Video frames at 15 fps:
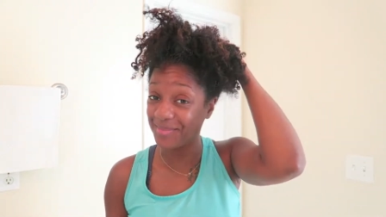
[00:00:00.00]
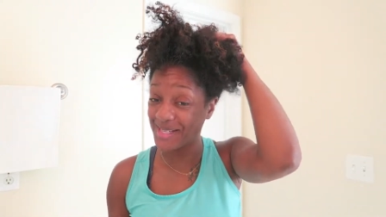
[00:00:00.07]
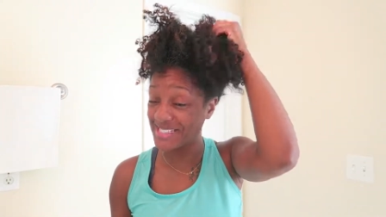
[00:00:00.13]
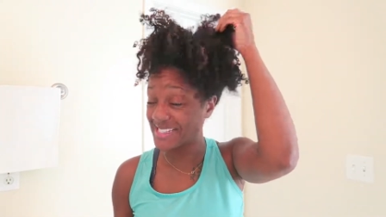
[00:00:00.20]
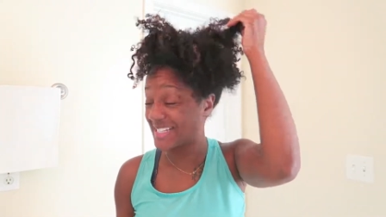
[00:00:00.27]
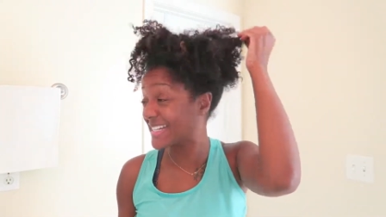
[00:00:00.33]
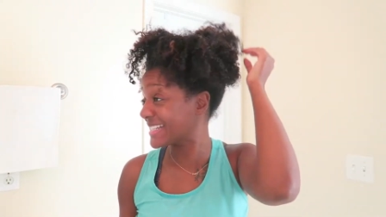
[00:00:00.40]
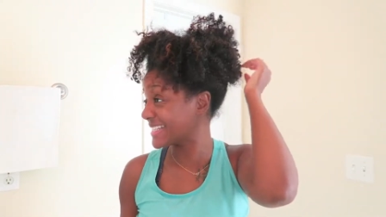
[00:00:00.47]

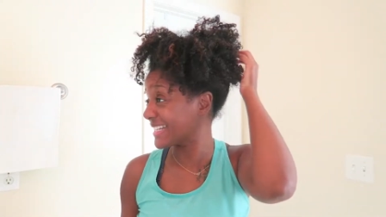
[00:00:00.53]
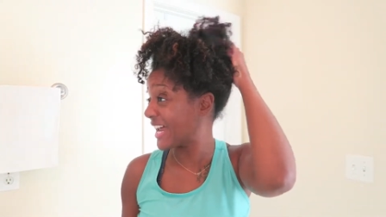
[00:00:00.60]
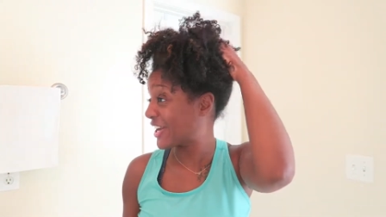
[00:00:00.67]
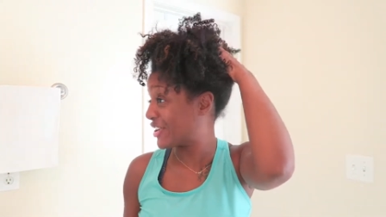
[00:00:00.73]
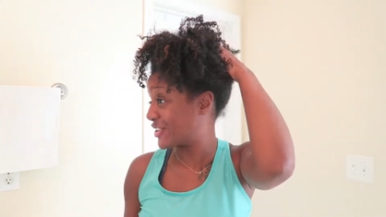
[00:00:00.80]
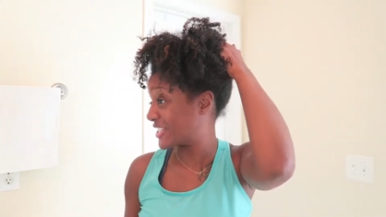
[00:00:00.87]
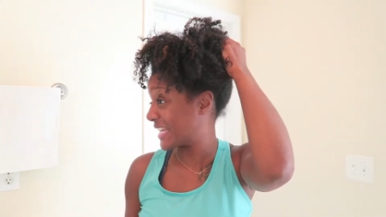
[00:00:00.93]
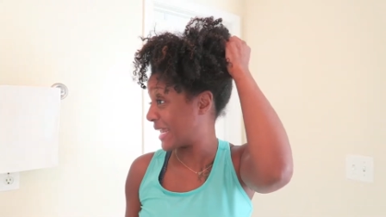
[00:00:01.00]
Busted is an
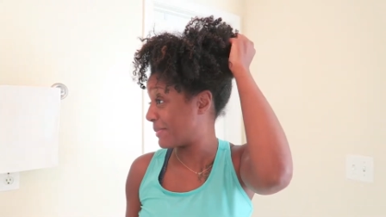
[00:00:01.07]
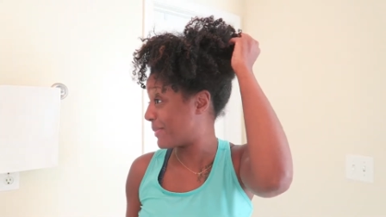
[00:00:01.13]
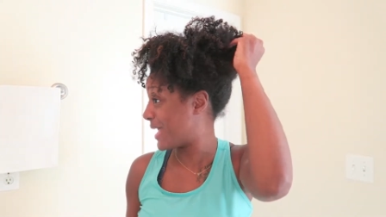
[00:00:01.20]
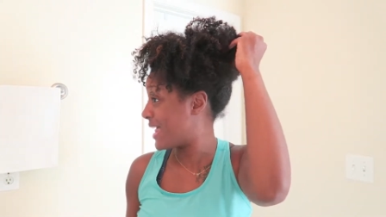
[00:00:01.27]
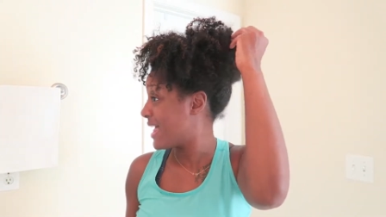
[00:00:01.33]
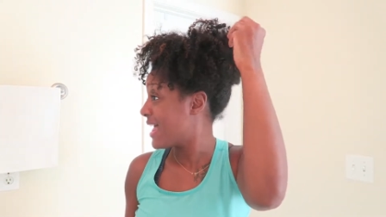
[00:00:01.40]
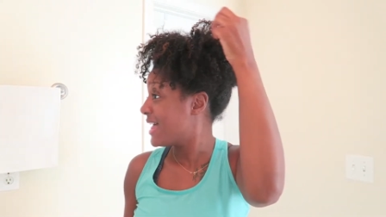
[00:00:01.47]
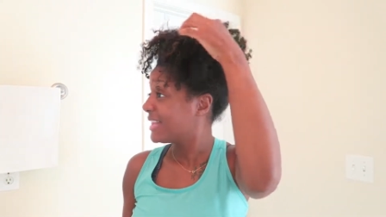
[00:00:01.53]

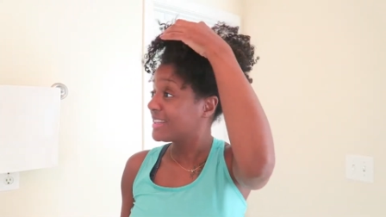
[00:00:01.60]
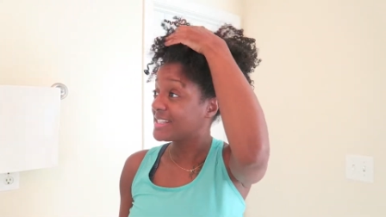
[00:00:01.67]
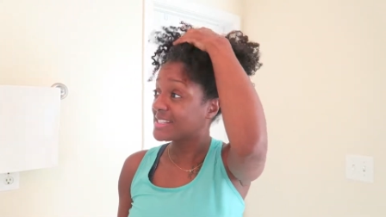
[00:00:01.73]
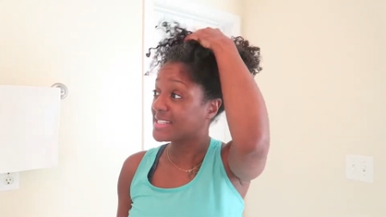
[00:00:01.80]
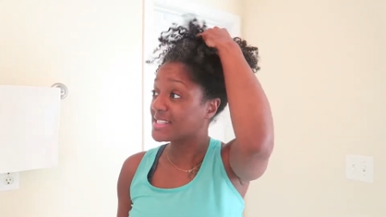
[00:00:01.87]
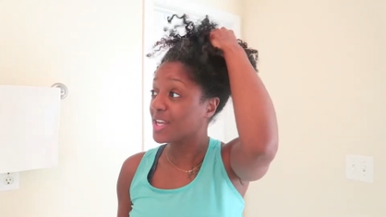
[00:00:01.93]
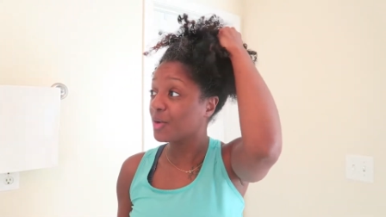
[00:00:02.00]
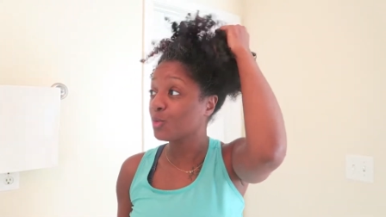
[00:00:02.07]
understatement. This
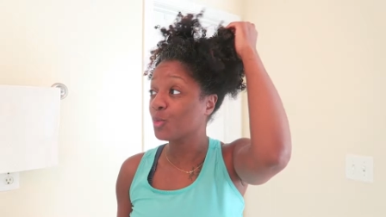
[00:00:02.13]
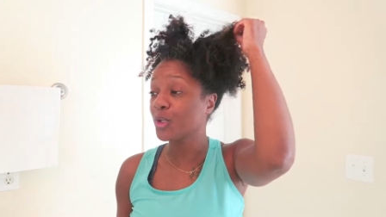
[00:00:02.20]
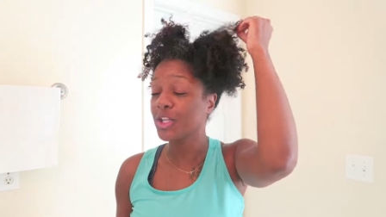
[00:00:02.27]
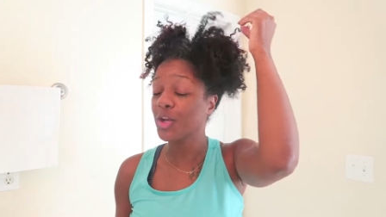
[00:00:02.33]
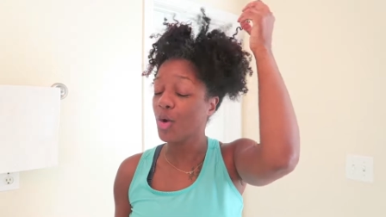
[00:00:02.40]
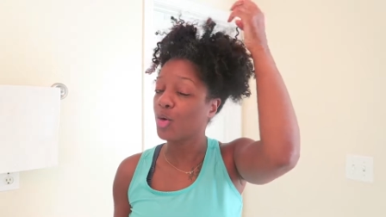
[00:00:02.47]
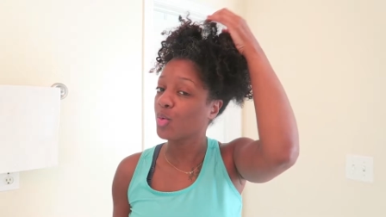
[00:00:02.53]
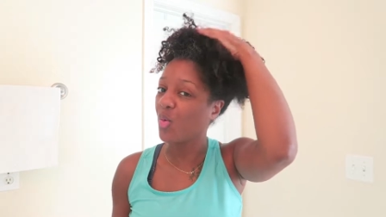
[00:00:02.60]
is a
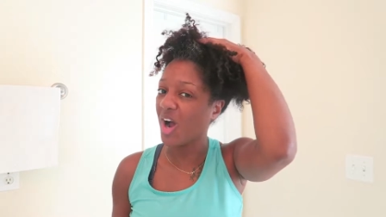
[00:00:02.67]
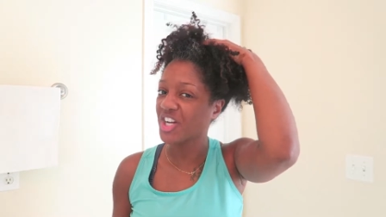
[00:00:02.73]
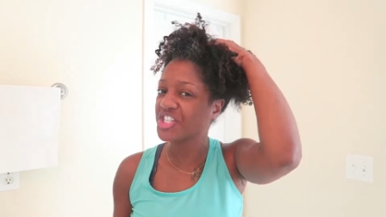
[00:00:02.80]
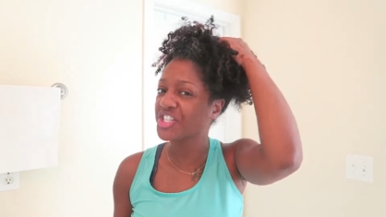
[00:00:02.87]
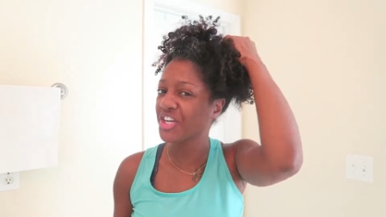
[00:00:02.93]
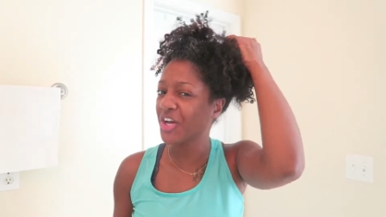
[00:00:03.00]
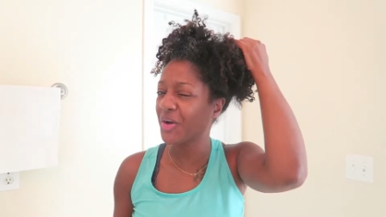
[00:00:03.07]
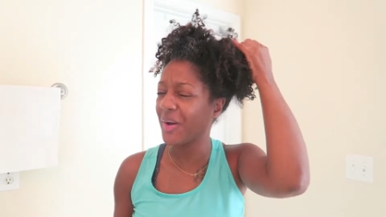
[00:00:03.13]
really old wash
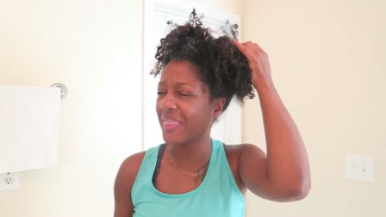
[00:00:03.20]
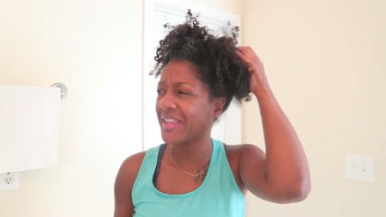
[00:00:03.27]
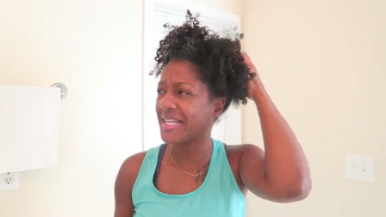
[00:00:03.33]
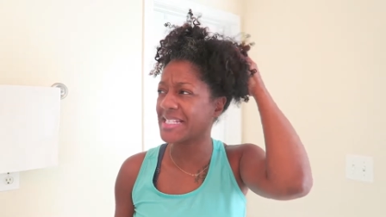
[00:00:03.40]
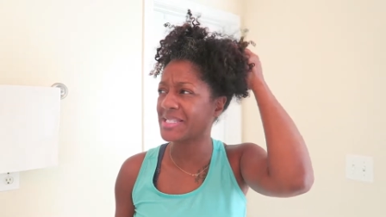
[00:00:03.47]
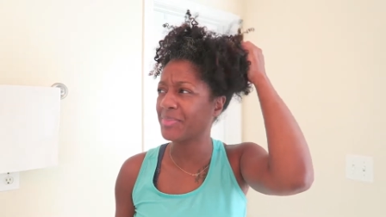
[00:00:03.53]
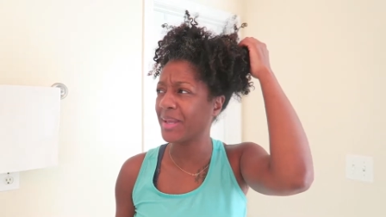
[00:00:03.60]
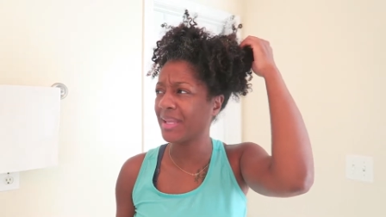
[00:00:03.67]
and go. I think
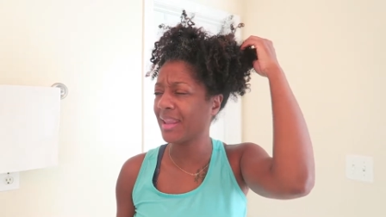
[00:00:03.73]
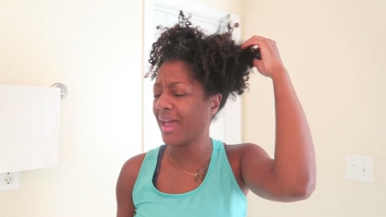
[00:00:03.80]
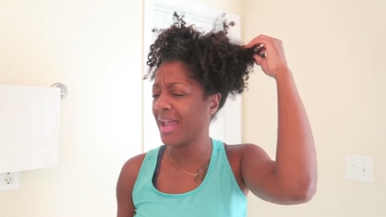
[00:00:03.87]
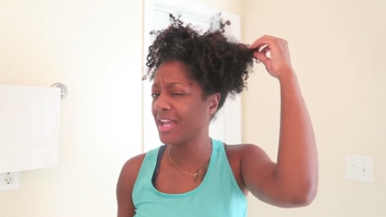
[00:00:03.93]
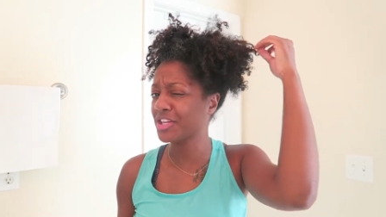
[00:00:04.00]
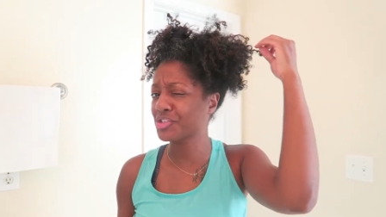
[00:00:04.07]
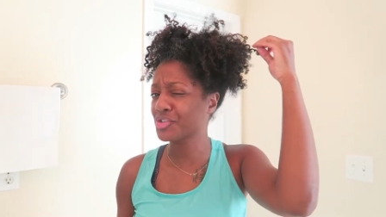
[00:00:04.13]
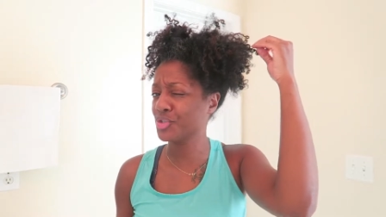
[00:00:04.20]
it's been
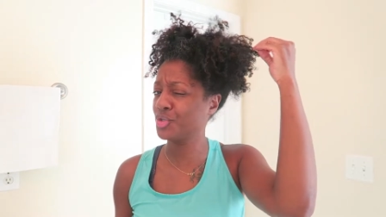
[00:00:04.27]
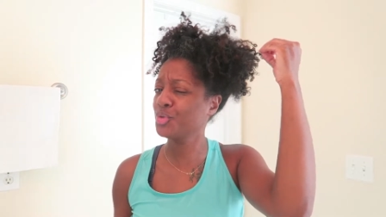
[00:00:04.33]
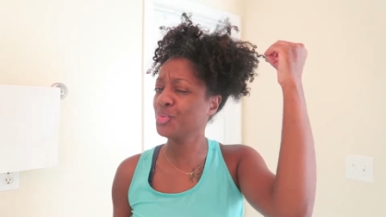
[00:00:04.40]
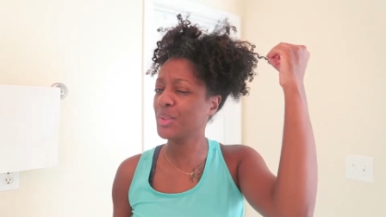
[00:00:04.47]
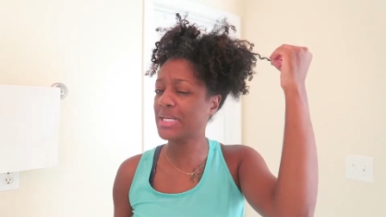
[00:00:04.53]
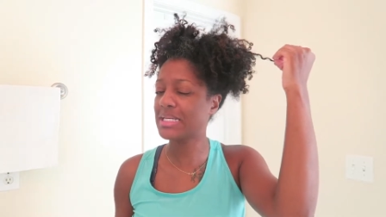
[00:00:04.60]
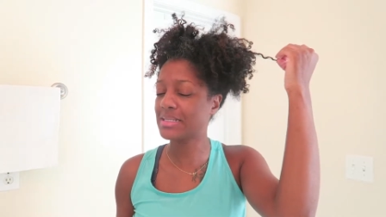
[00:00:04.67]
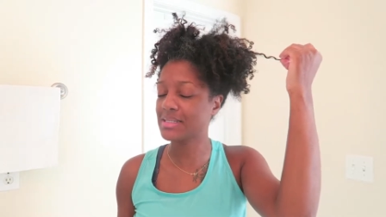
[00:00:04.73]
like two
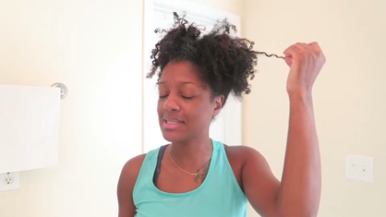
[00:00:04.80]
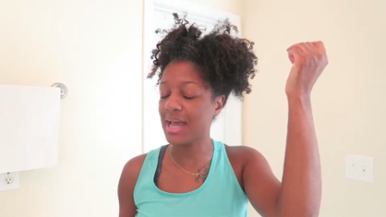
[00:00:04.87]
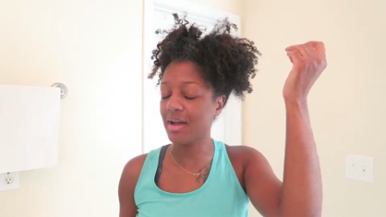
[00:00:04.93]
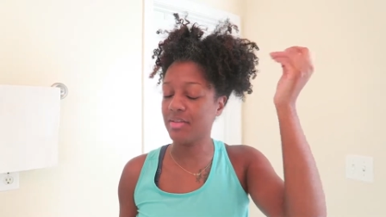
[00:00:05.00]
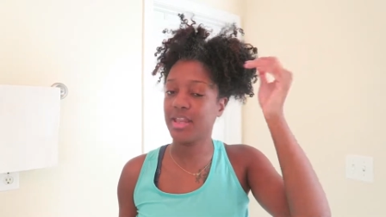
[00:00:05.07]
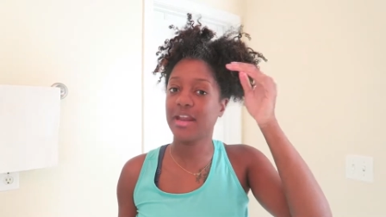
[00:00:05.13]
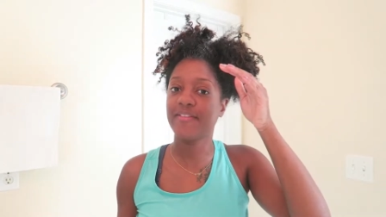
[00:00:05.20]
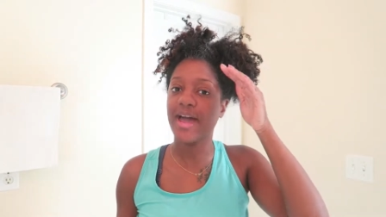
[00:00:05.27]
weeks
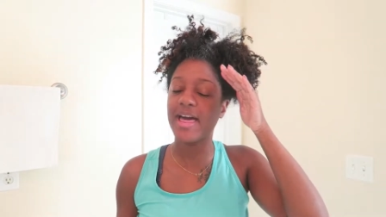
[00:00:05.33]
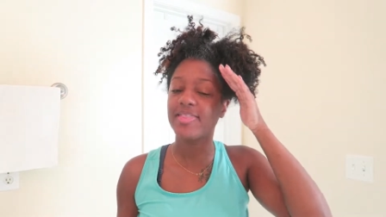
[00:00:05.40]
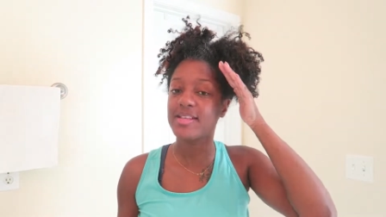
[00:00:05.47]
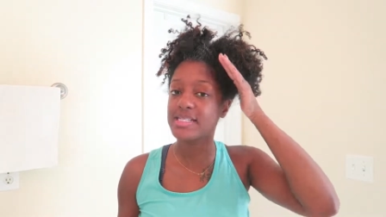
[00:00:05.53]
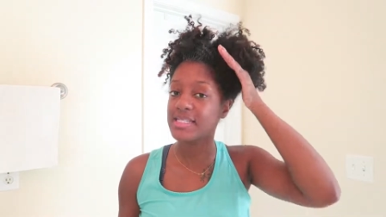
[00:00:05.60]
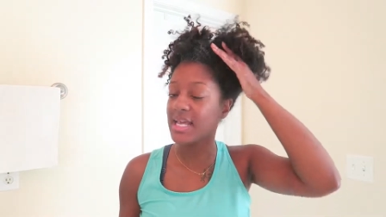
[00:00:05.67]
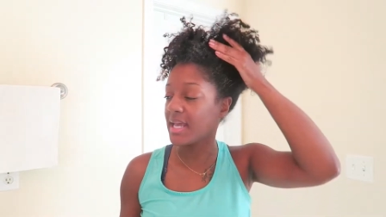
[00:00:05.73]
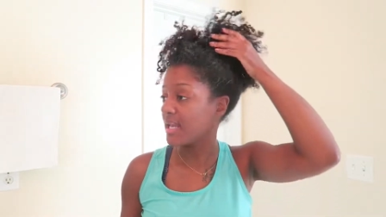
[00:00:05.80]
now that I've had
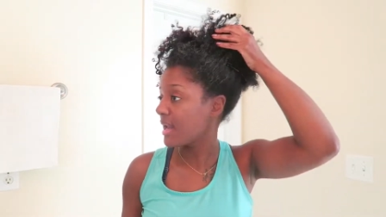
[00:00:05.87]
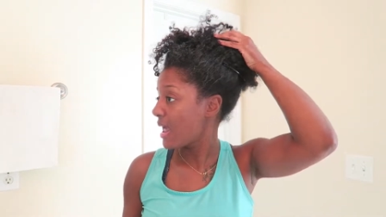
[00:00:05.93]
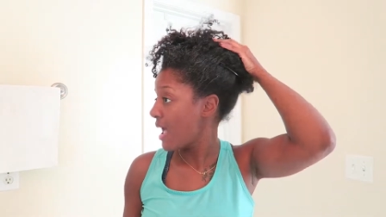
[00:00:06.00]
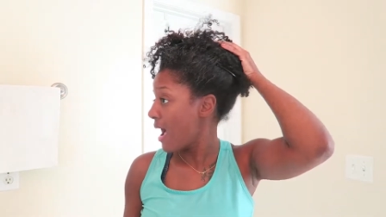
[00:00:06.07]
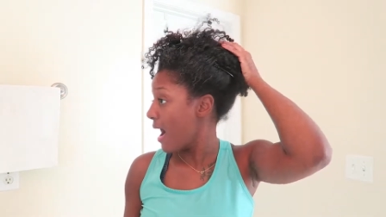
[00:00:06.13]
this in.